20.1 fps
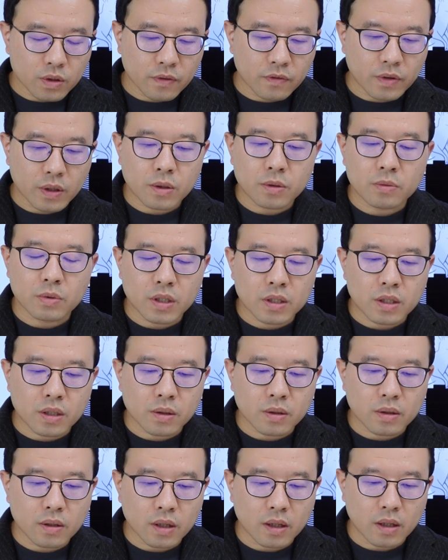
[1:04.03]
the very
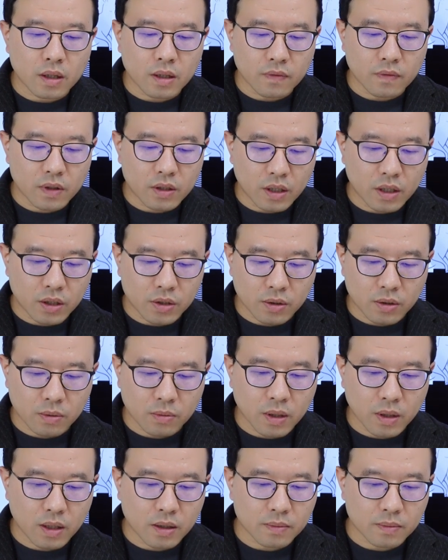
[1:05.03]
recent invitation
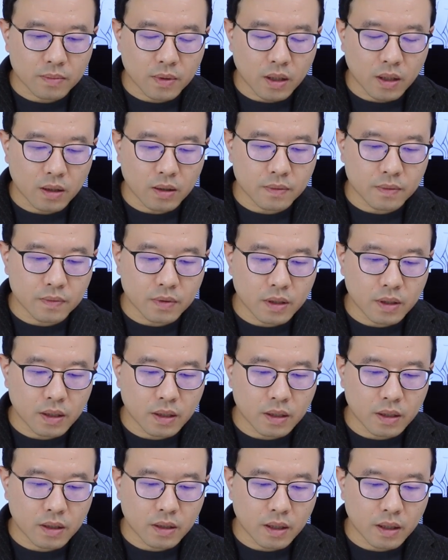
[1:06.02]
round on
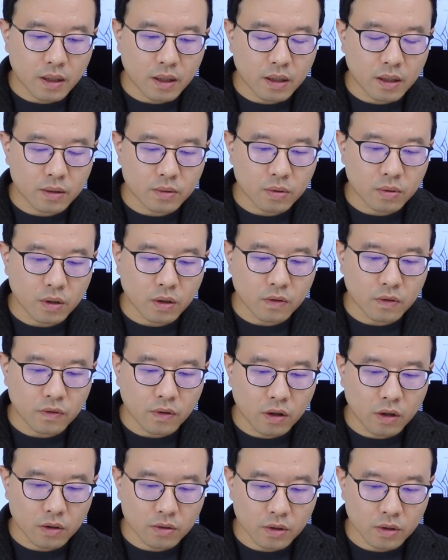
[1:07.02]
the 12th of
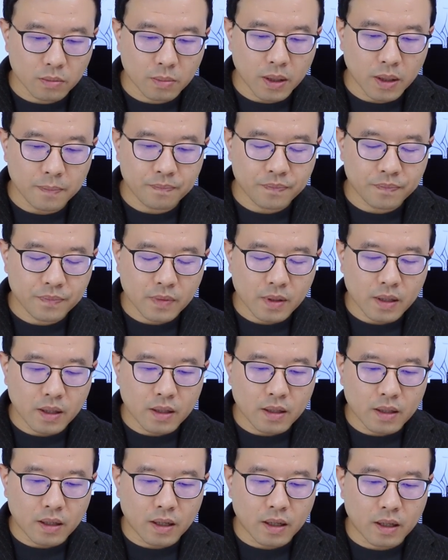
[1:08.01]
October,
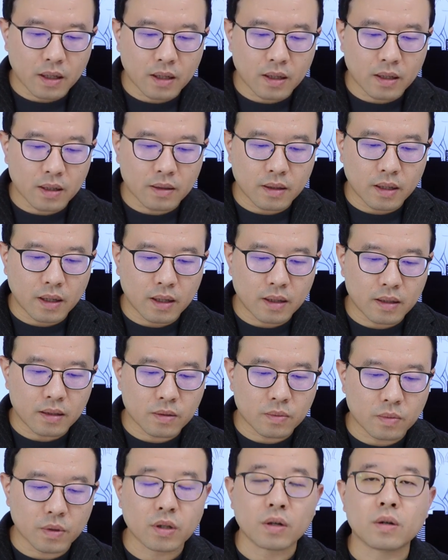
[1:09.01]

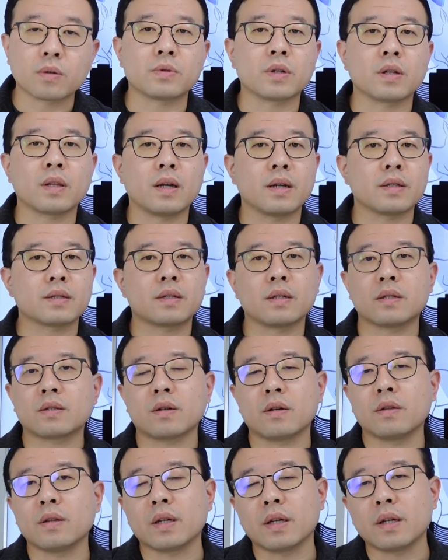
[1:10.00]
and we all realize there's
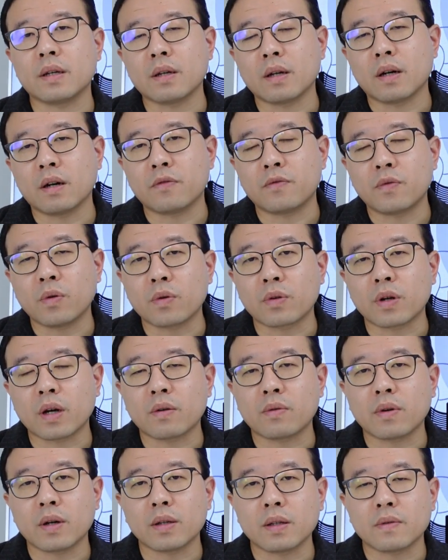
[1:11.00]
only
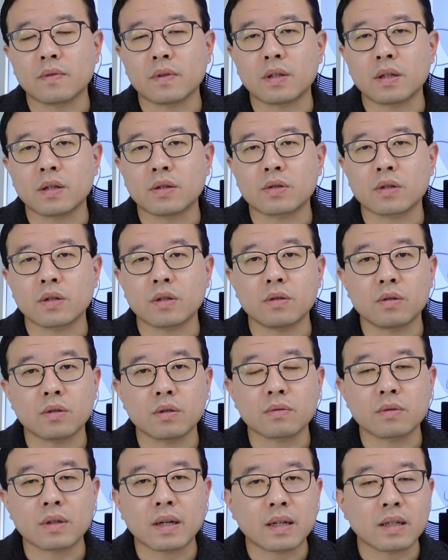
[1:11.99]
491 invitation,
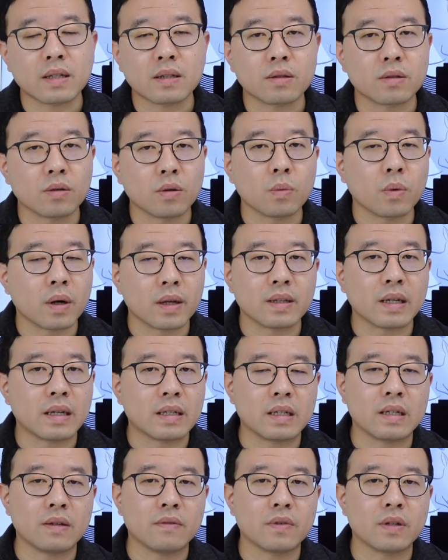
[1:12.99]
no
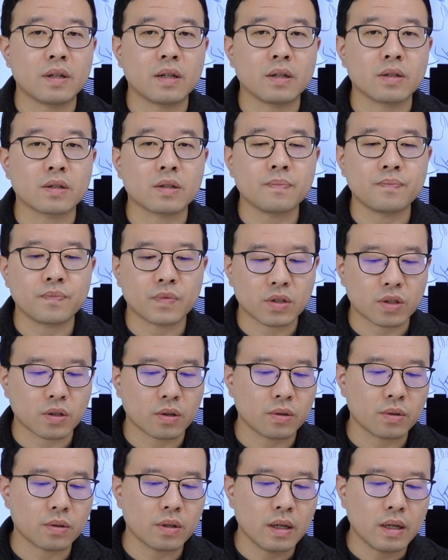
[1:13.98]
190 invitation.
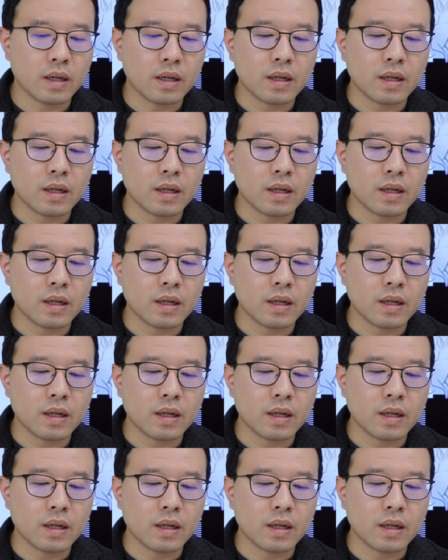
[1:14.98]
So